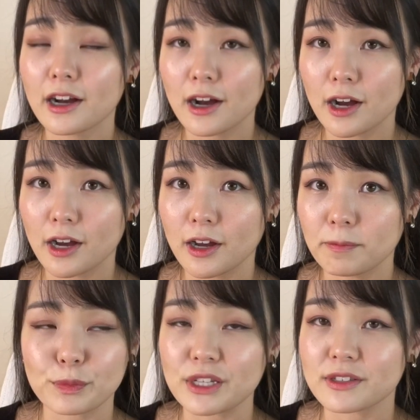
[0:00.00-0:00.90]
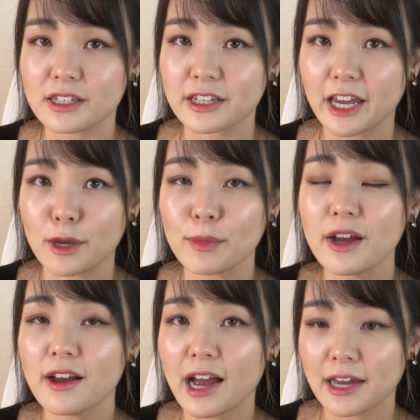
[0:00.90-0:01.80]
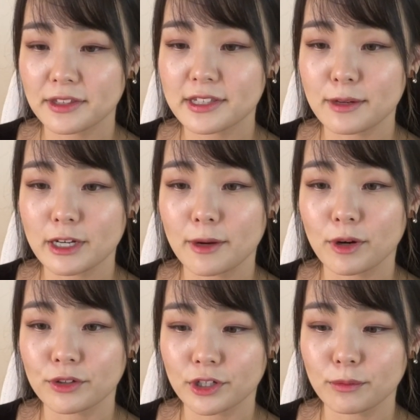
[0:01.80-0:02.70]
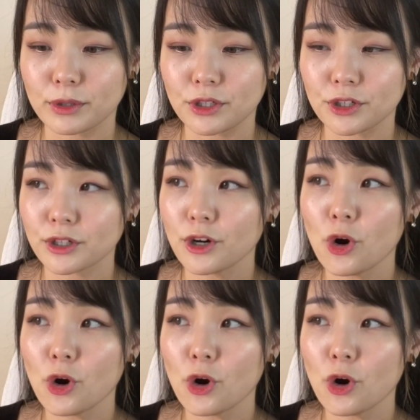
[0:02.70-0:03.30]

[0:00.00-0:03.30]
a PC game at the same time on your computer,